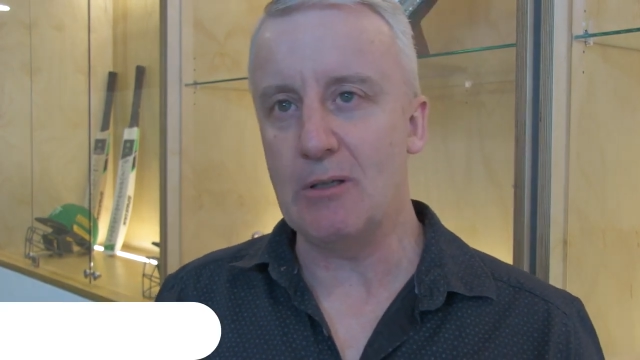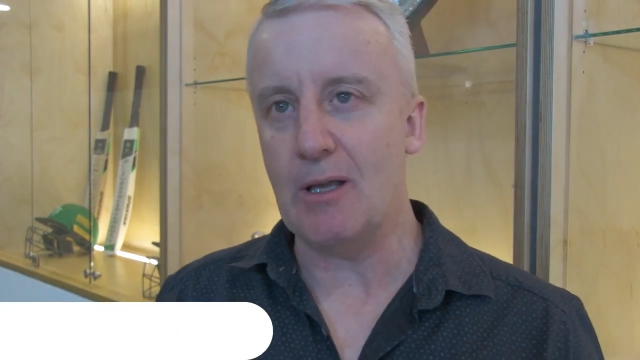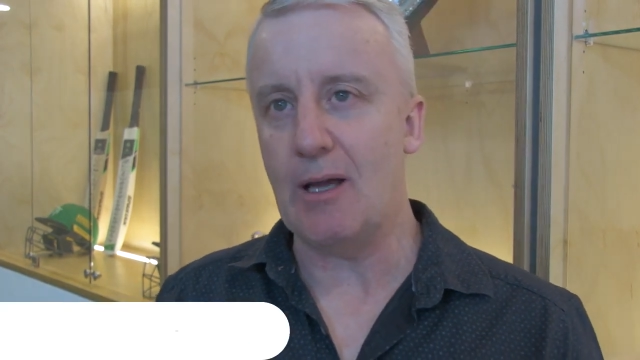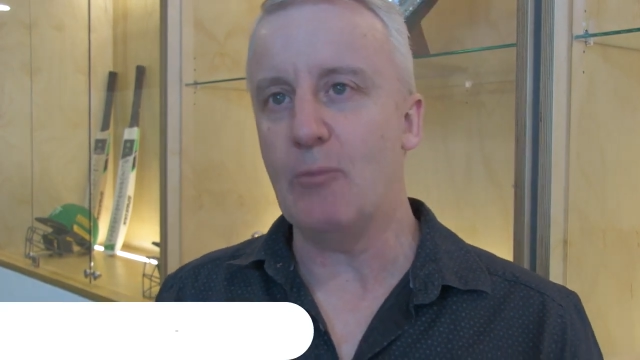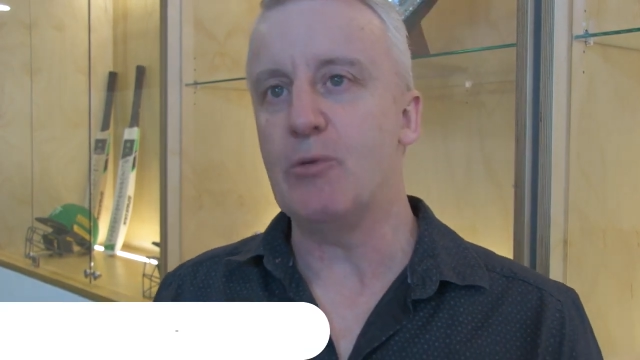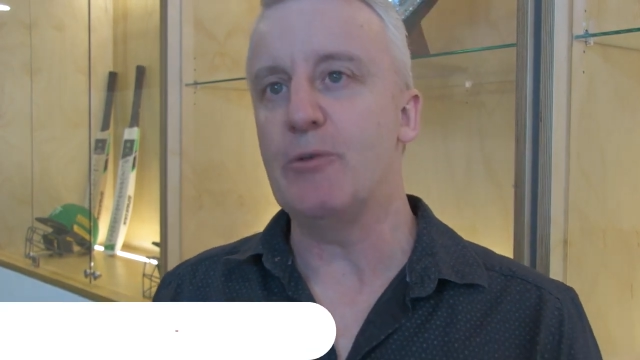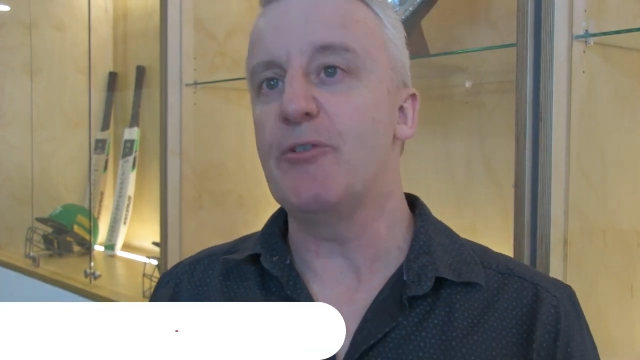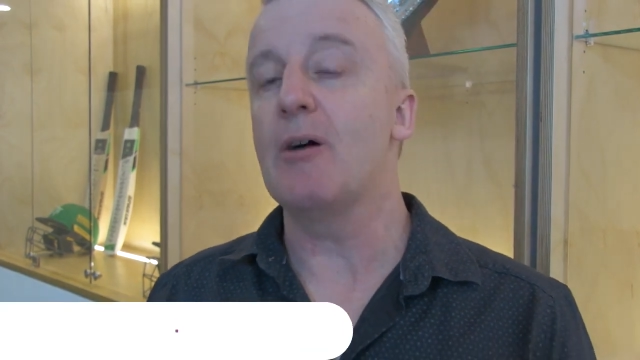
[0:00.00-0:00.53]

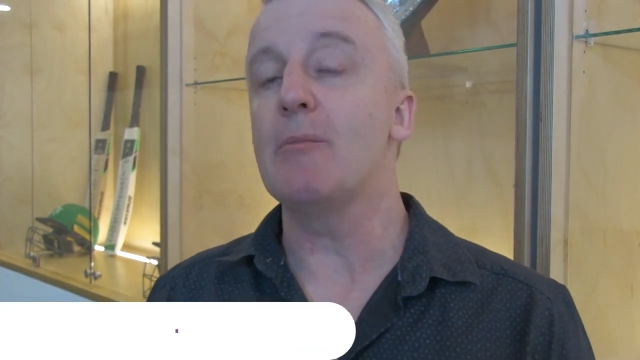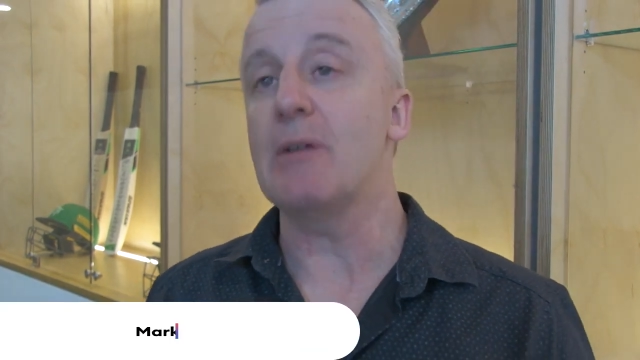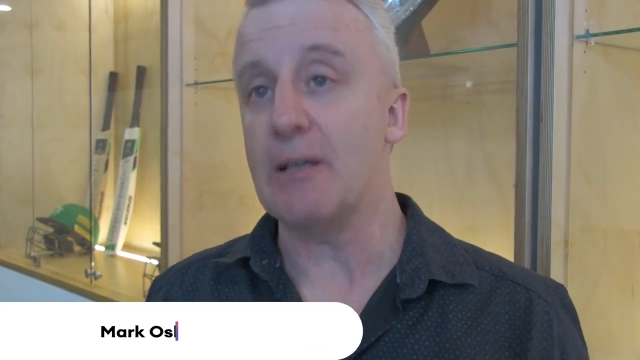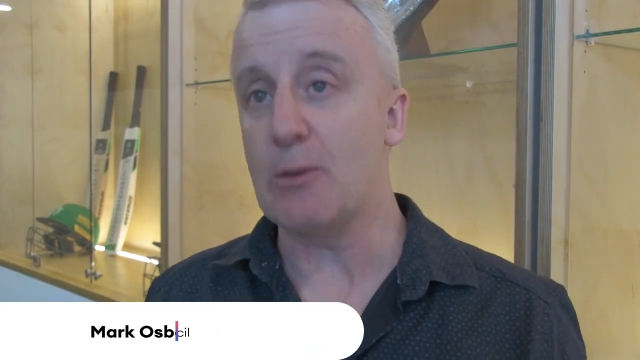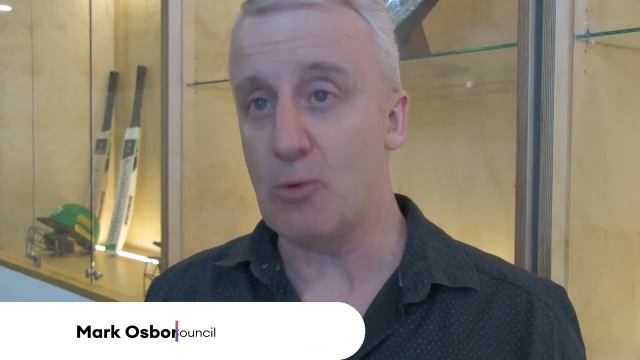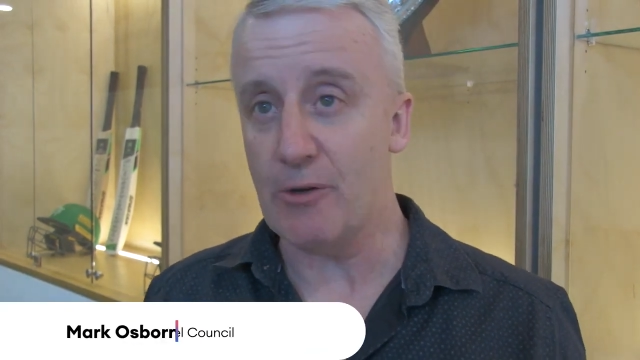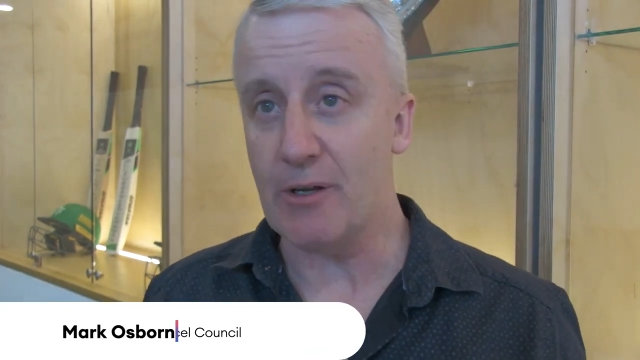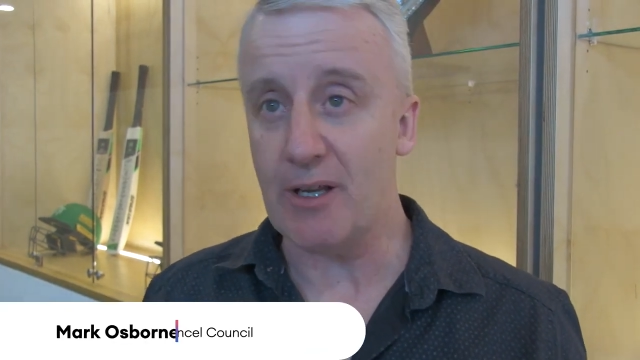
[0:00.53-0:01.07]
are predominantly
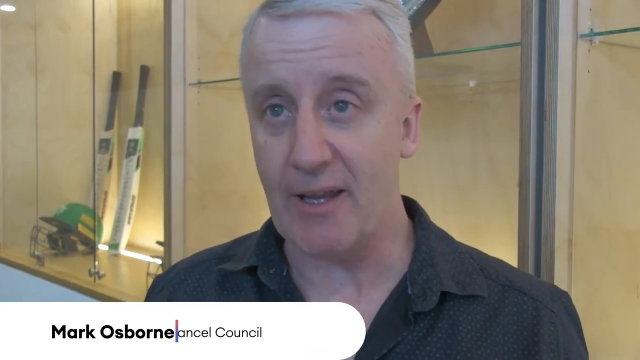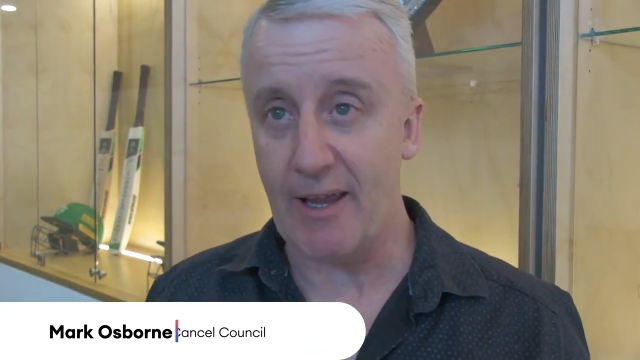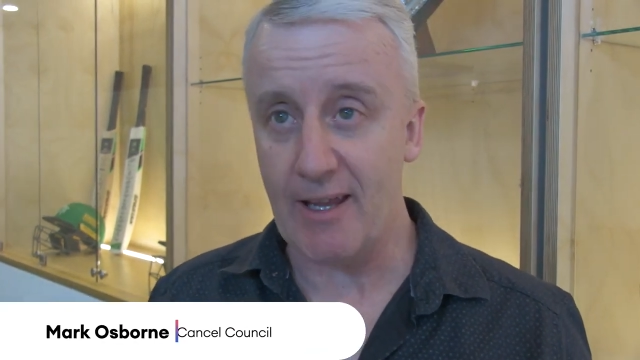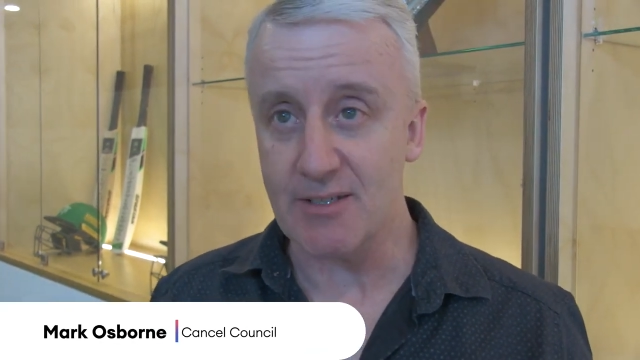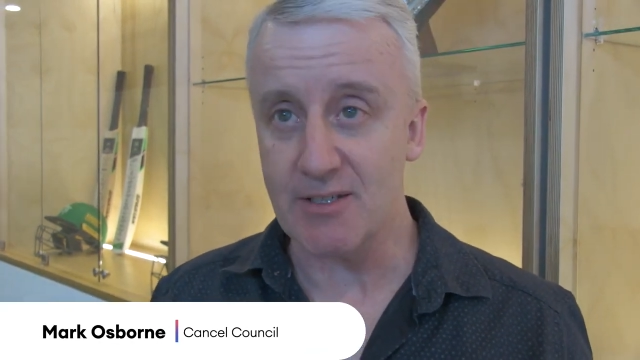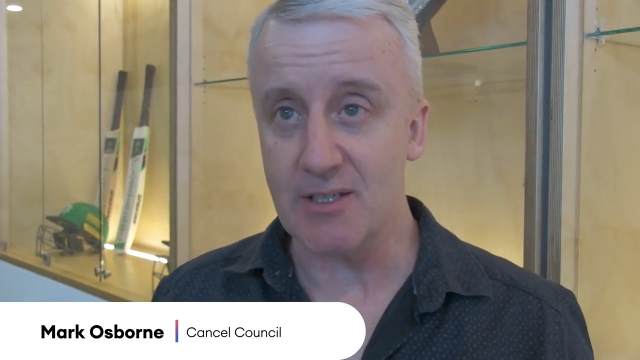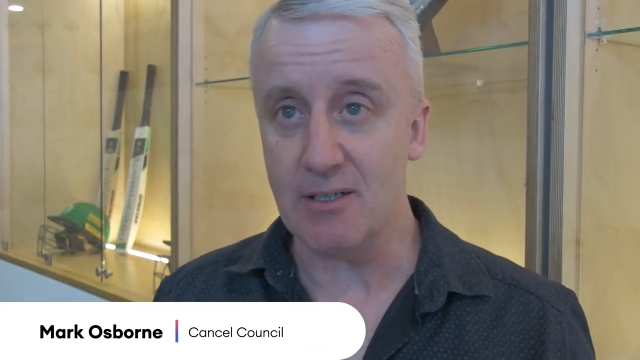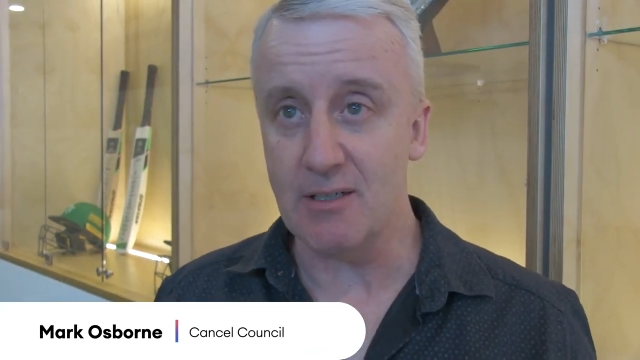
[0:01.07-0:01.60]
working
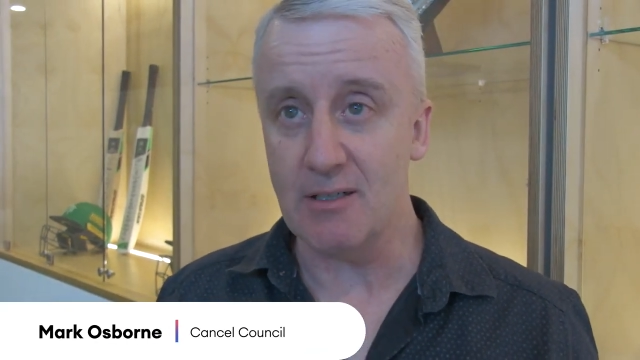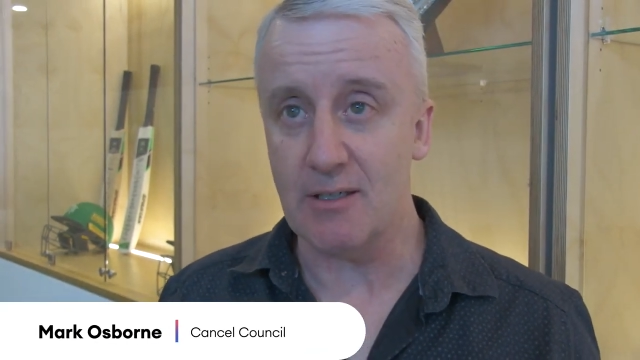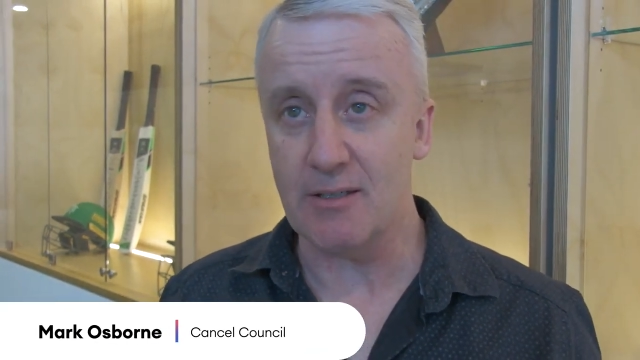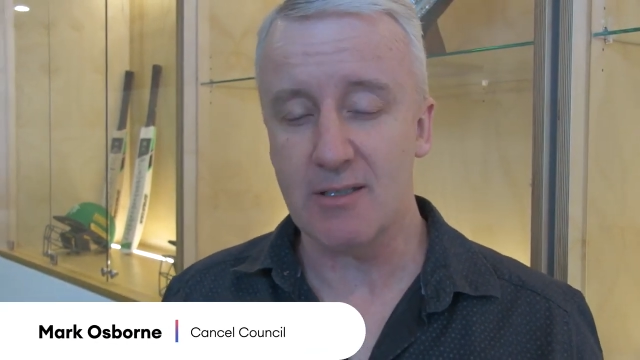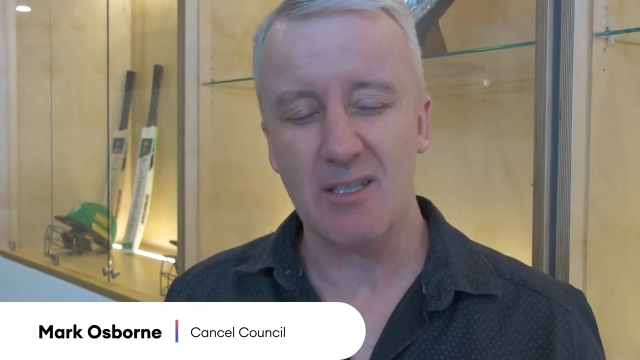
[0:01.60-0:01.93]
outside,